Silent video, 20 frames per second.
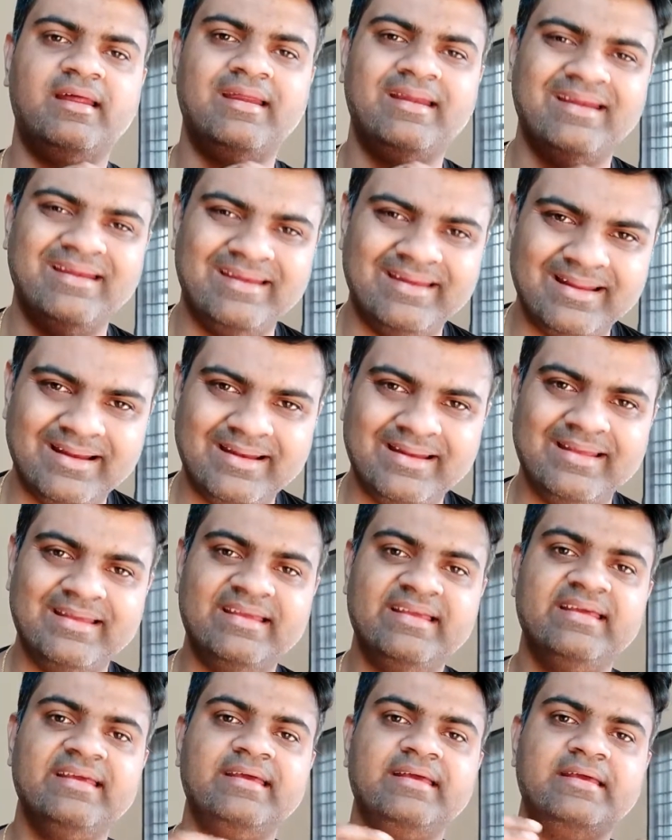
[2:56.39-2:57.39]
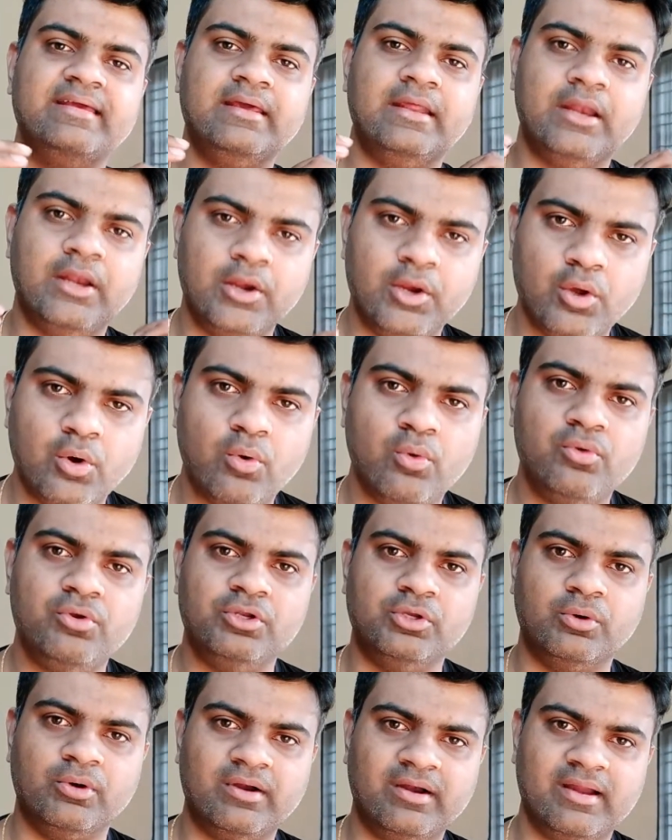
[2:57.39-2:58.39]
really know
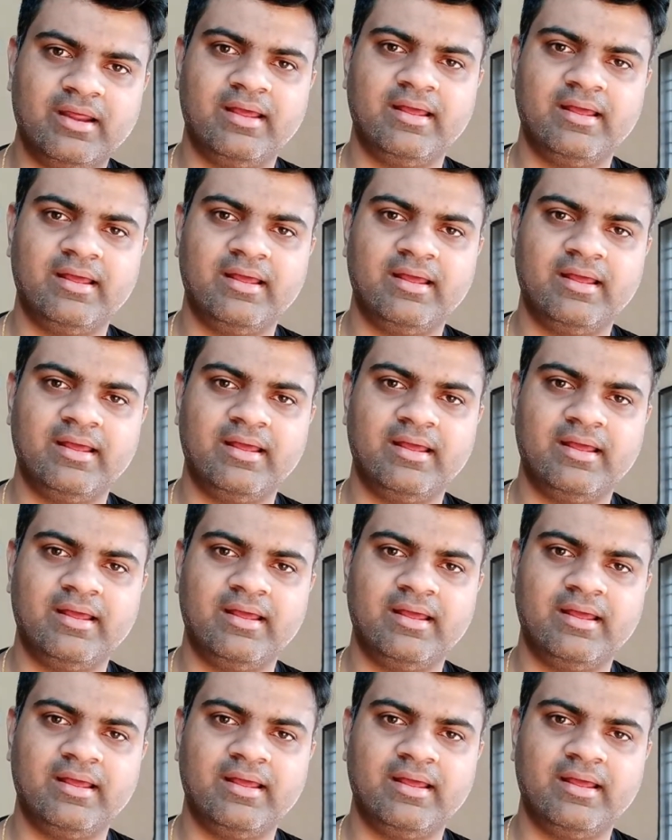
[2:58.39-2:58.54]
your